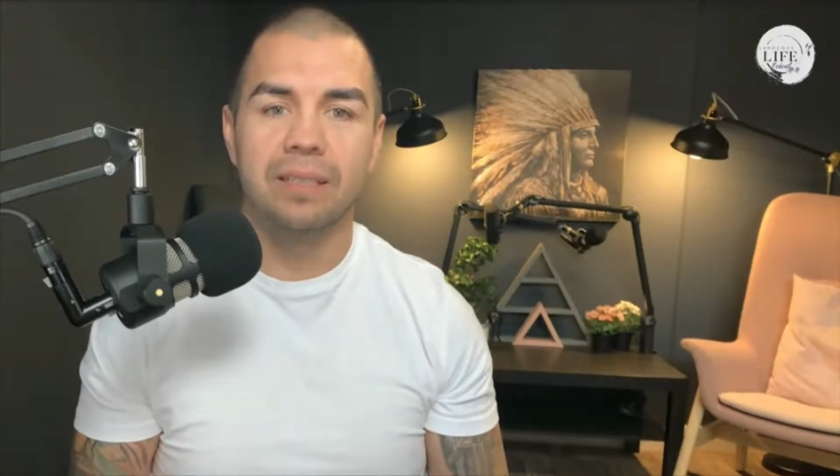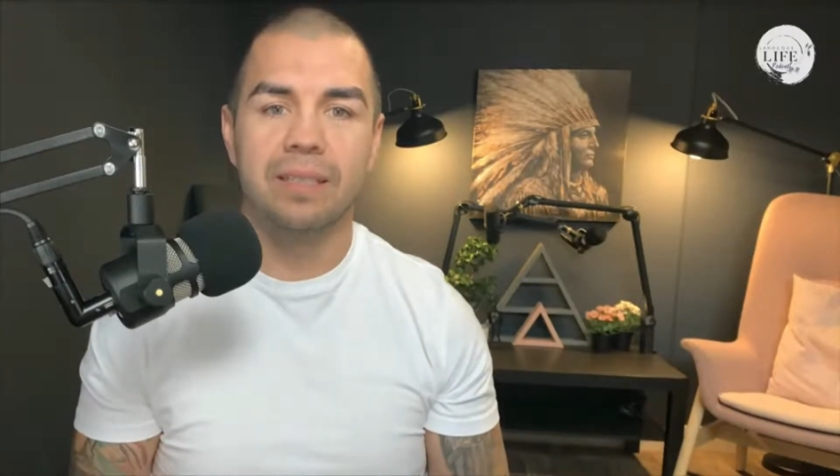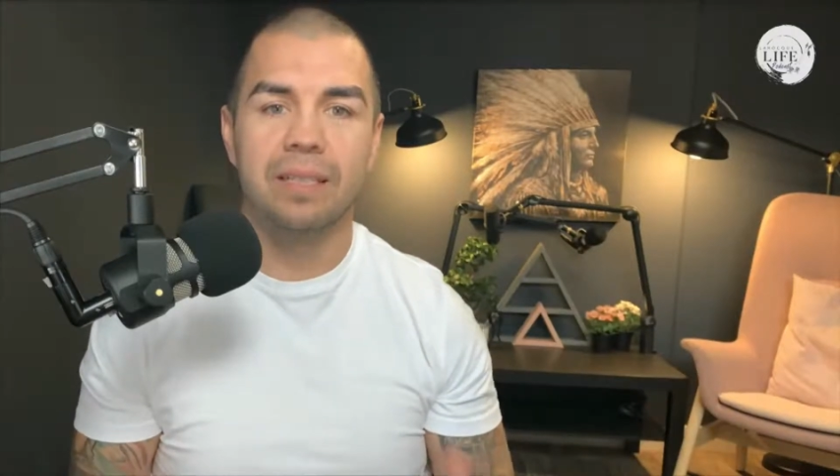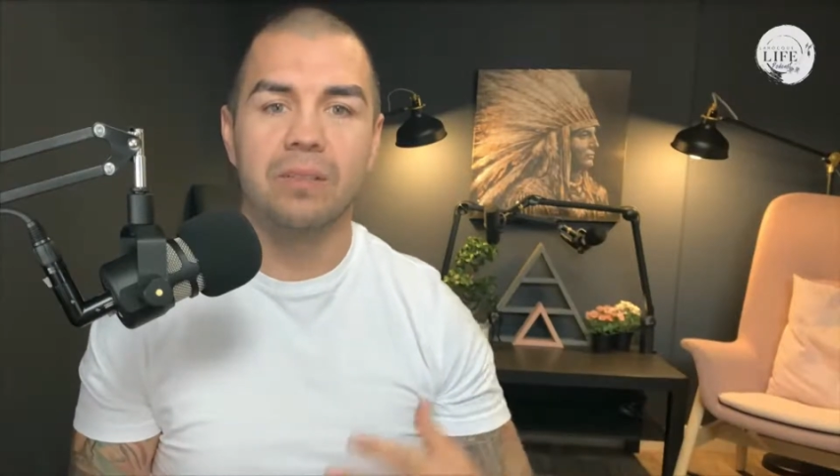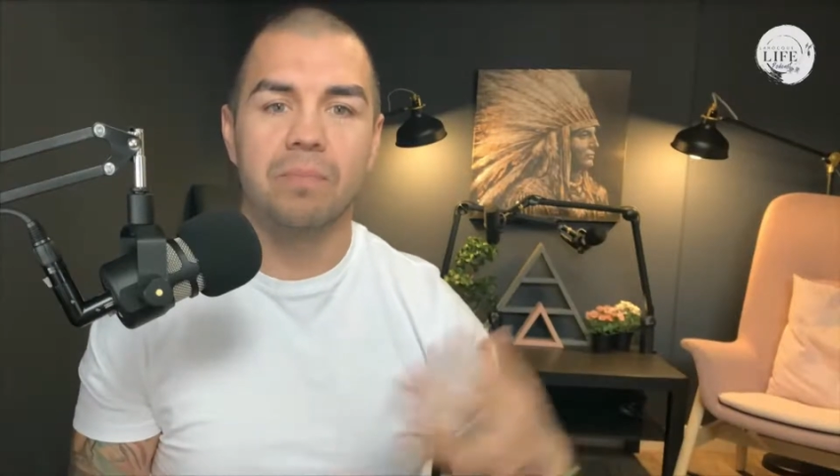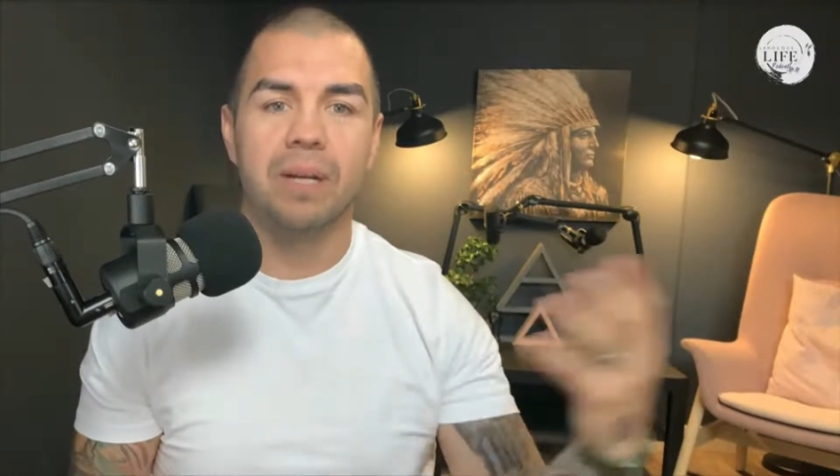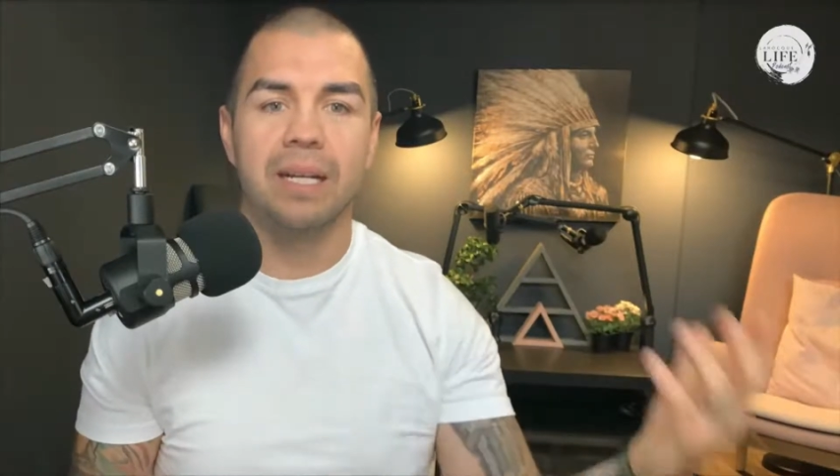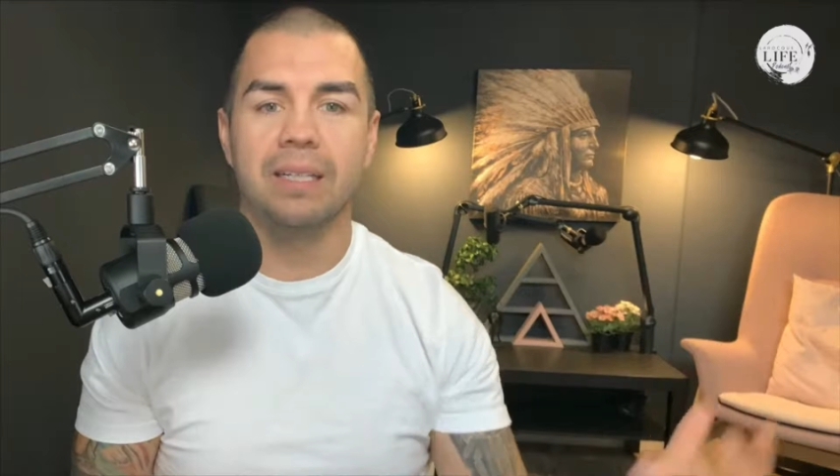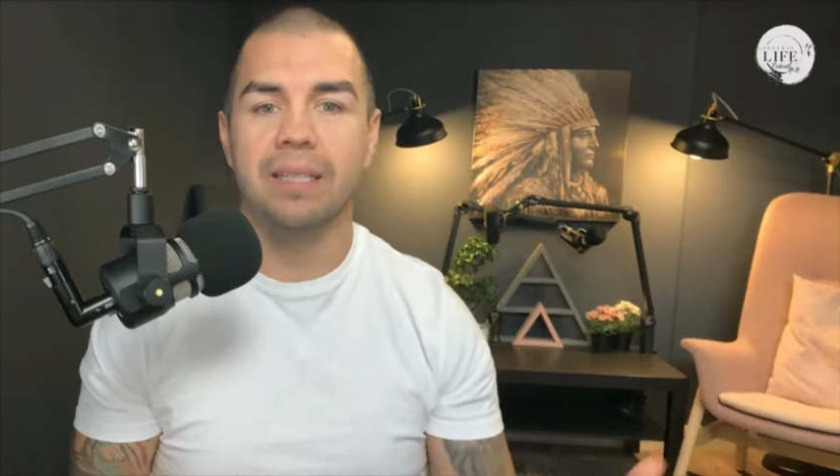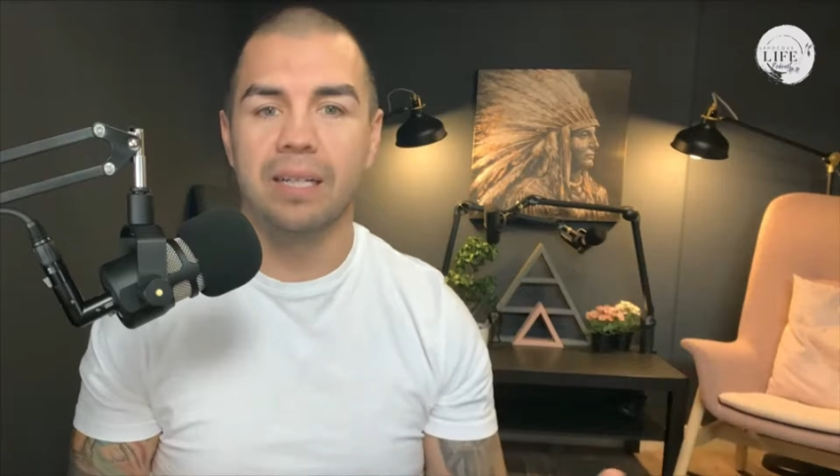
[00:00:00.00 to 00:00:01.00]
Like I look
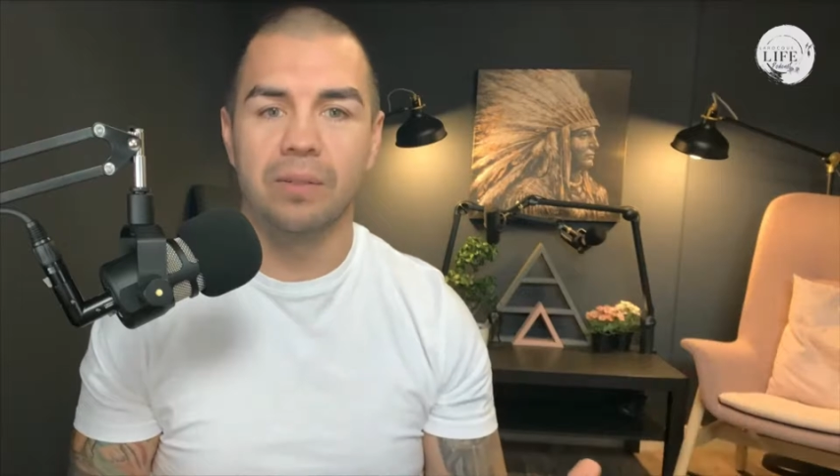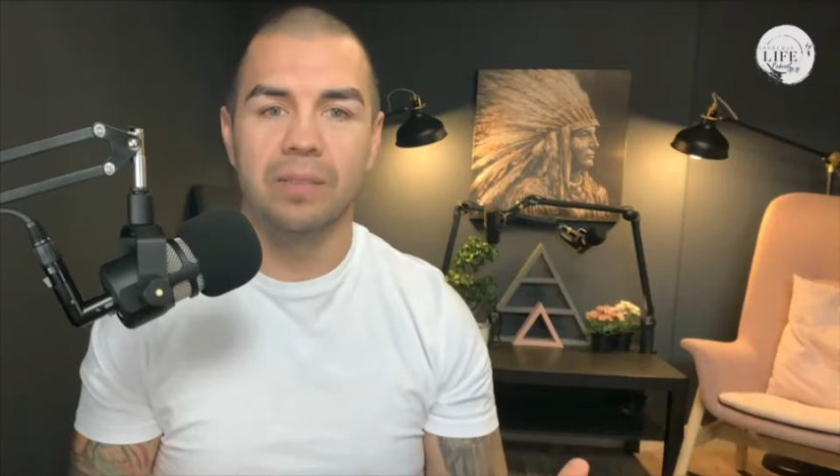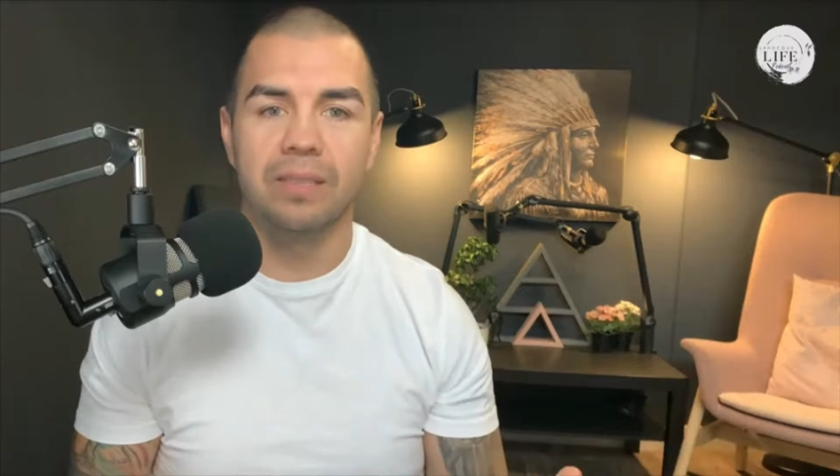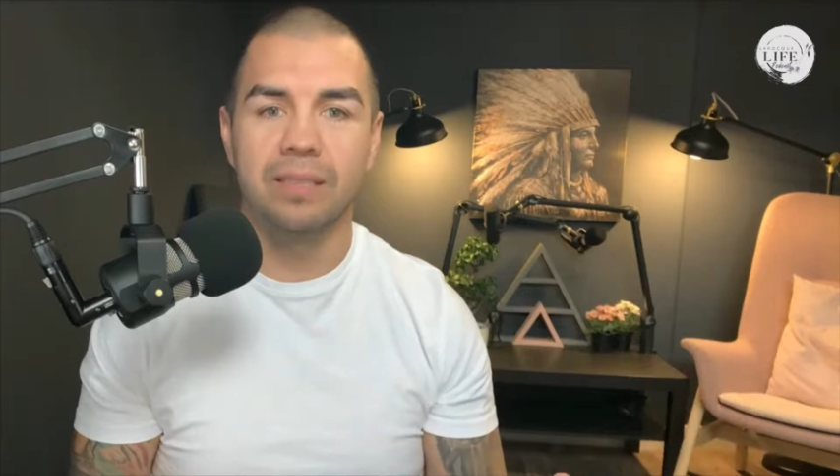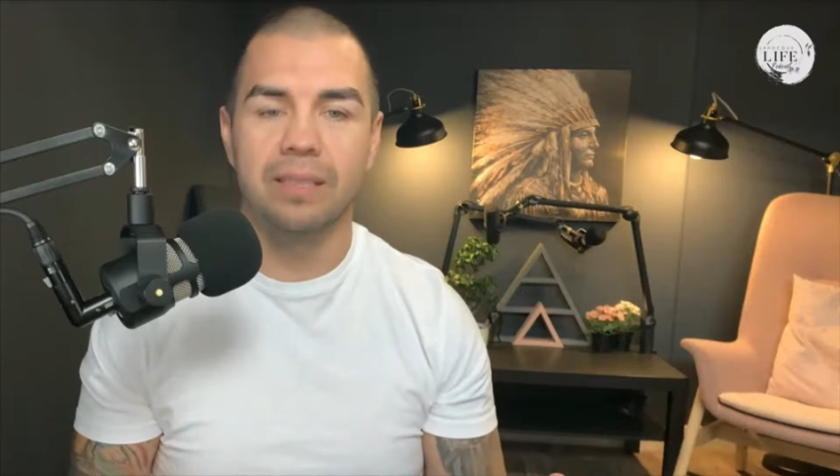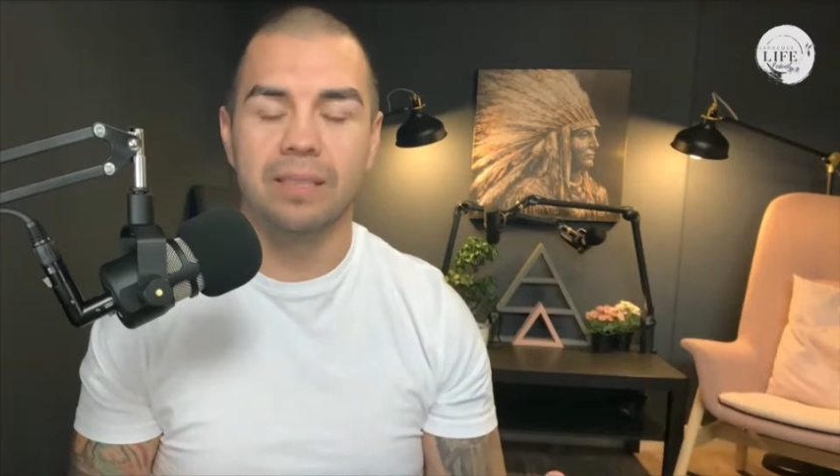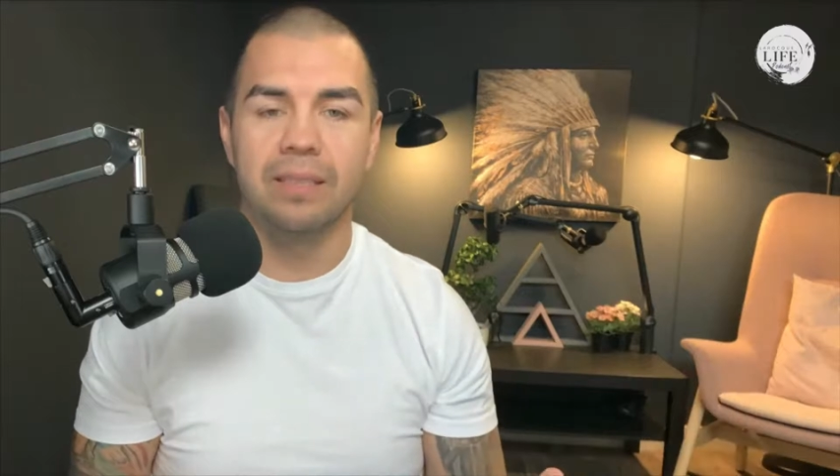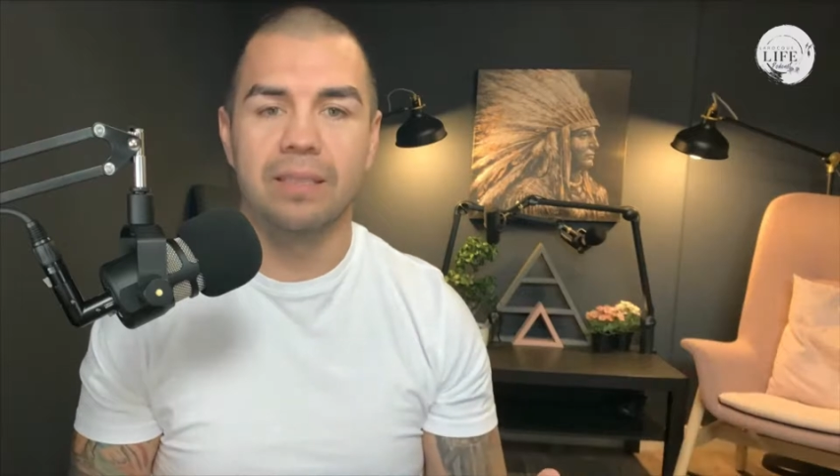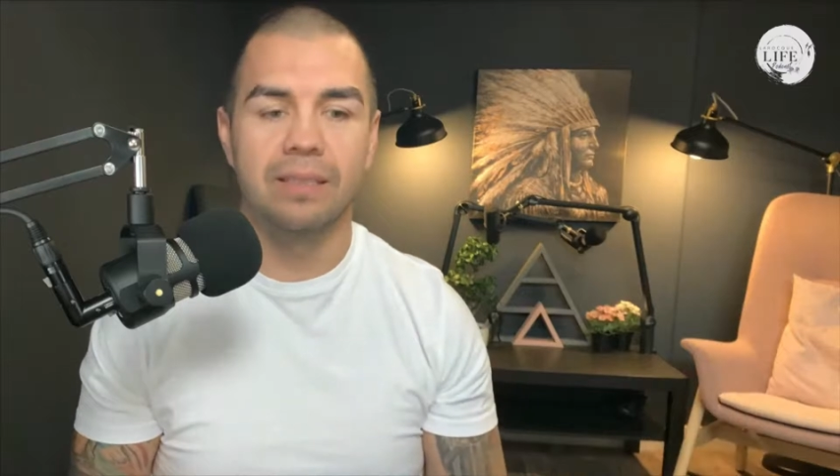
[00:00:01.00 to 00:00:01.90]
back now and as a kid,